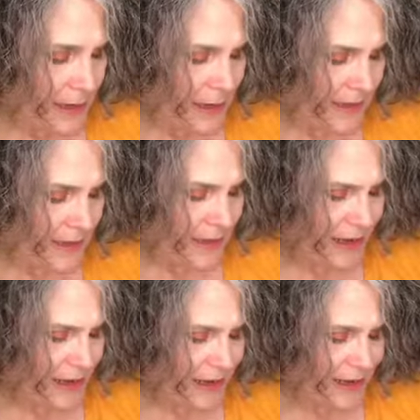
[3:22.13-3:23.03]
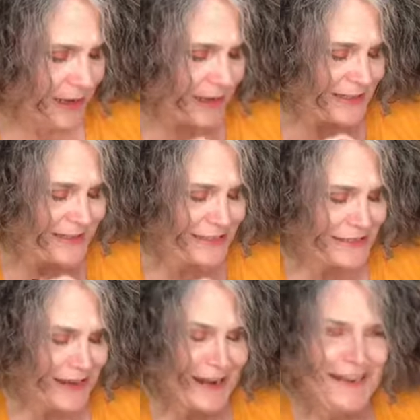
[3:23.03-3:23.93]
And then
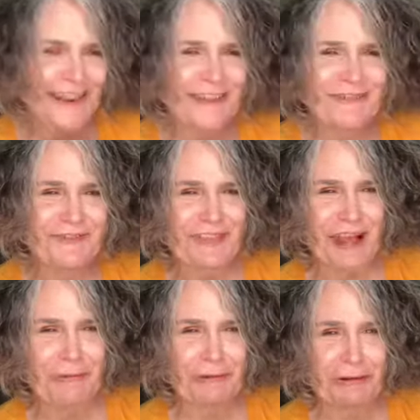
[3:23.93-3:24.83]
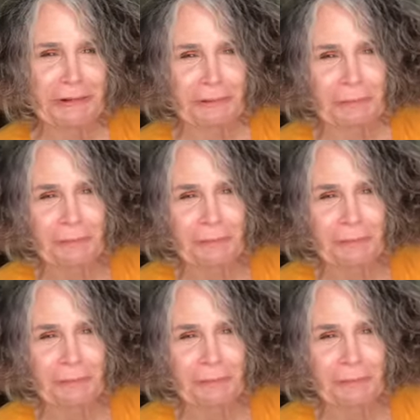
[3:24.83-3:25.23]
ecstatic flowers.